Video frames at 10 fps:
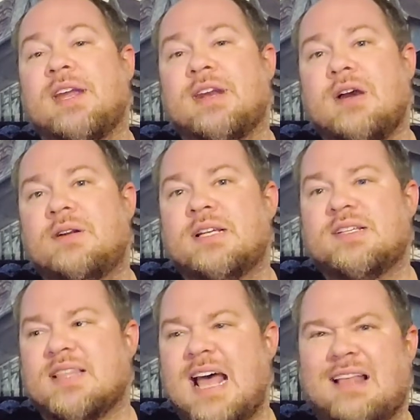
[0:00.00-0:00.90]
notice
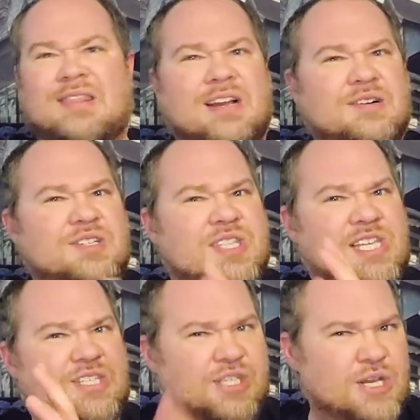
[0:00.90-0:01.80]
that there's
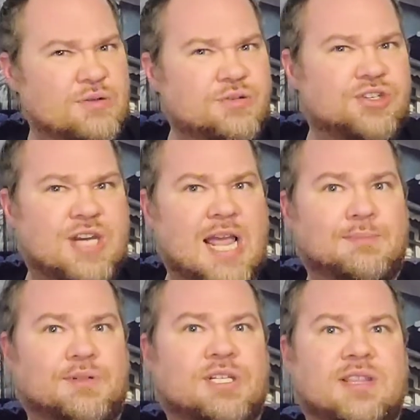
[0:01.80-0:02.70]
this huge
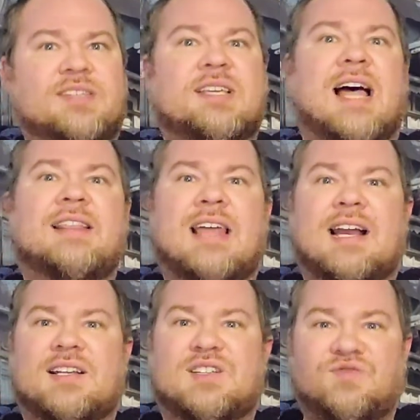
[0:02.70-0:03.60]
table to the side
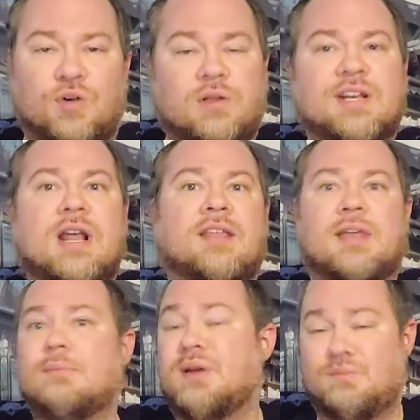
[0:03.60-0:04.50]
that is full of
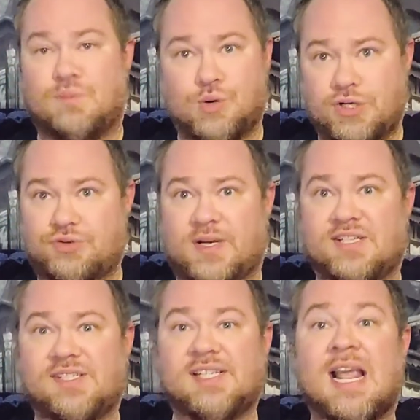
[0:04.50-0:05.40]
nothing but
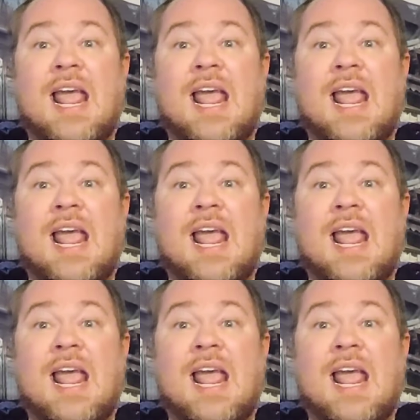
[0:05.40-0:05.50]
portraits.